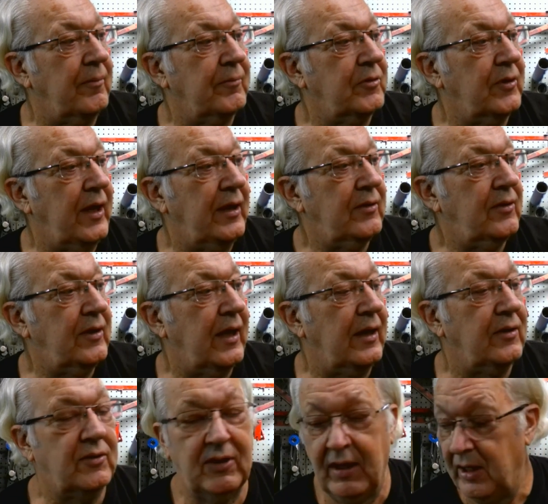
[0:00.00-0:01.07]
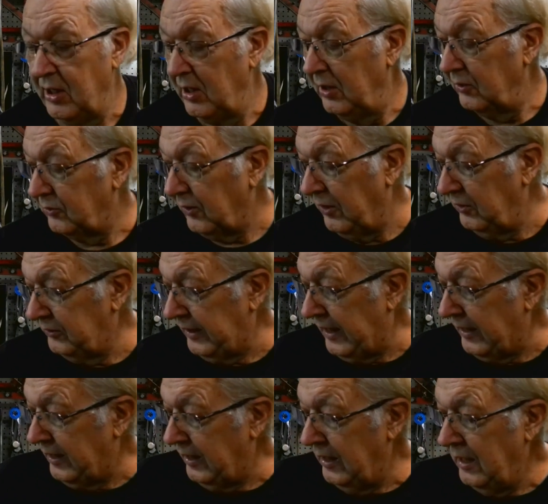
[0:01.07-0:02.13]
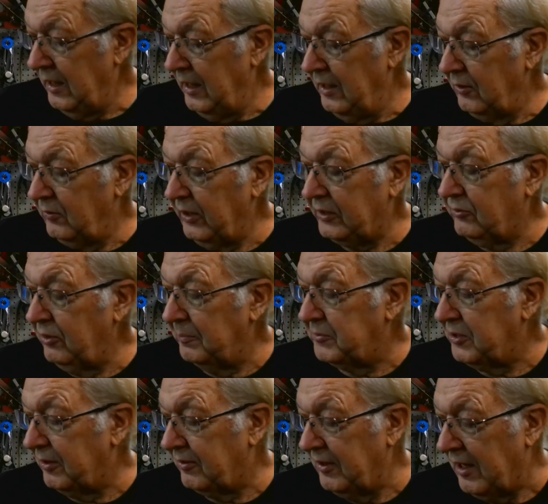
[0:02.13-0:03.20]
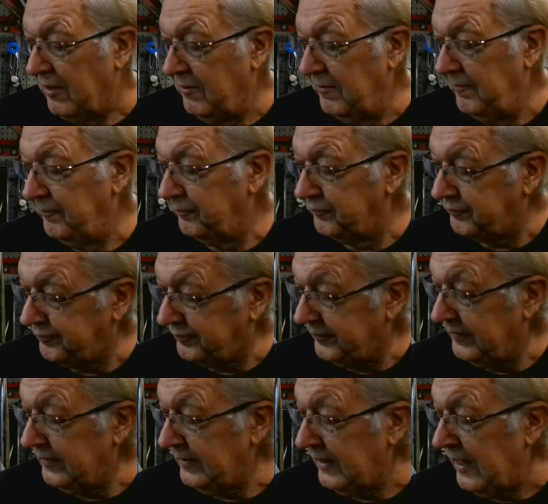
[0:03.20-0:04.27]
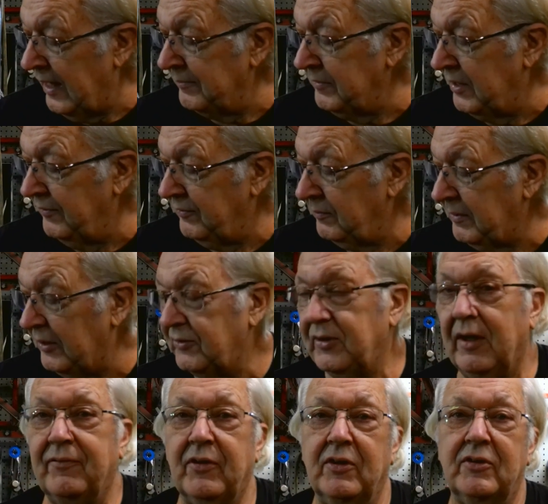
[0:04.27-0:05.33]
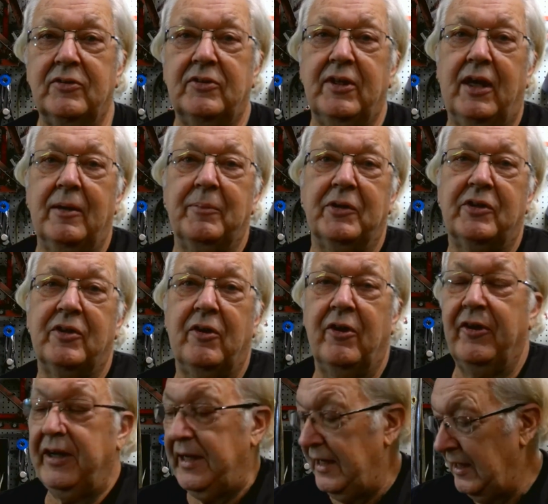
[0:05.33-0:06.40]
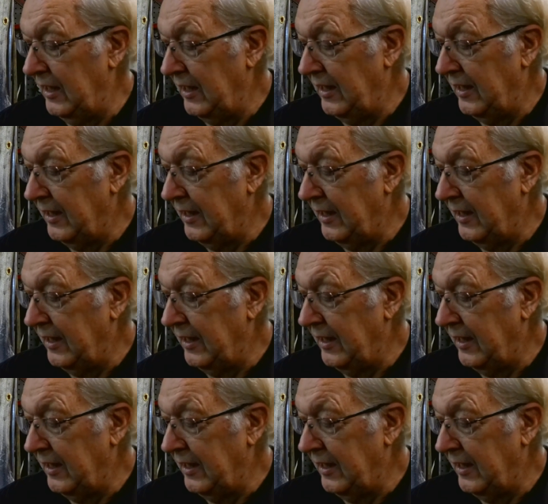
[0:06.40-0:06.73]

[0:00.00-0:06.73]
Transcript: him. So that's nice. So I had that quick trip just now. I'm giving myself a celebratory